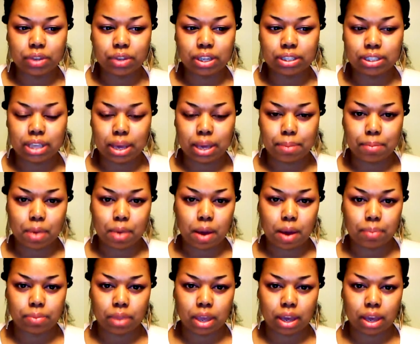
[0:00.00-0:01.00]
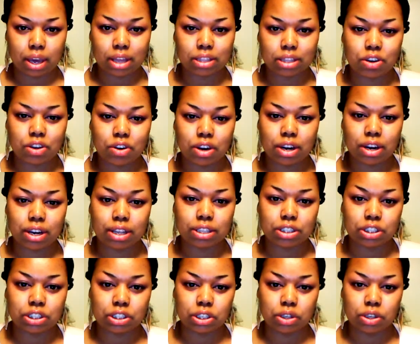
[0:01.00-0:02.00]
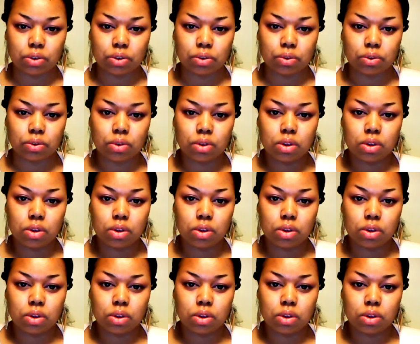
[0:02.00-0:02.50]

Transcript: teen mom thing and turn it into